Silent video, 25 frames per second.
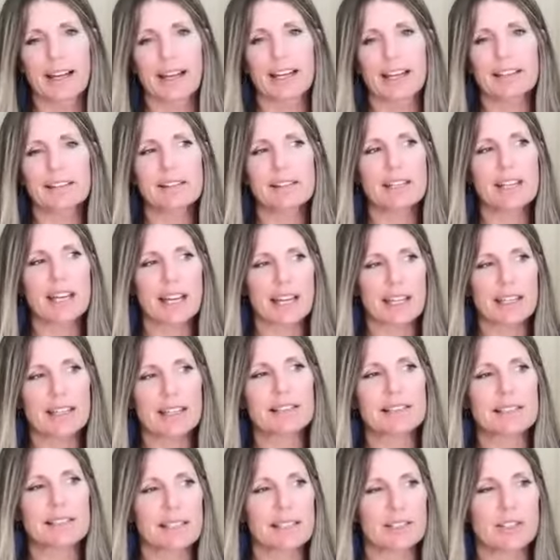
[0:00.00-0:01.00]
And
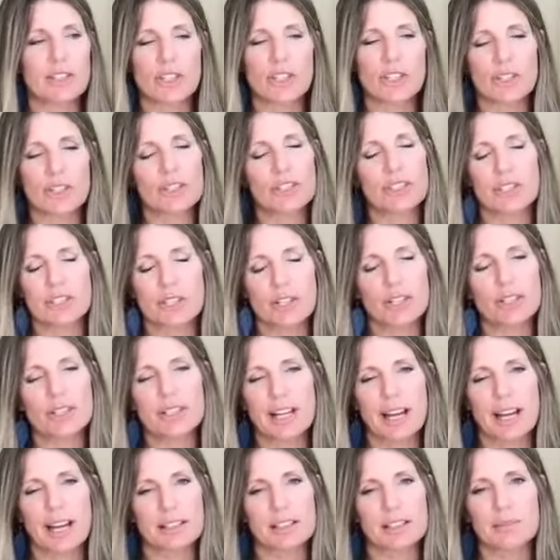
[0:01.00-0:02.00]
it just
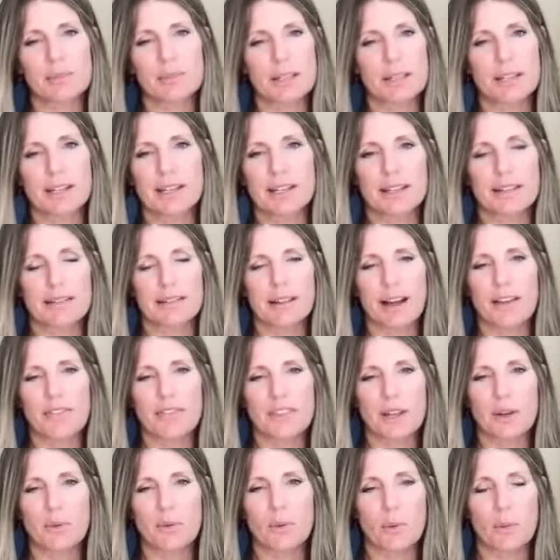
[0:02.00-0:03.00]
turned out to be, I
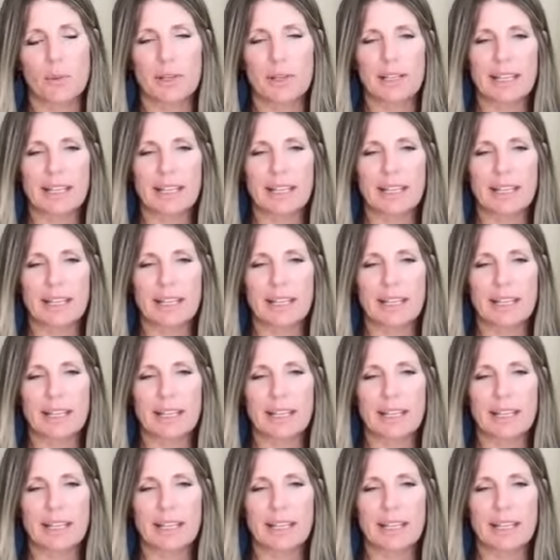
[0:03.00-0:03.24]
think, what we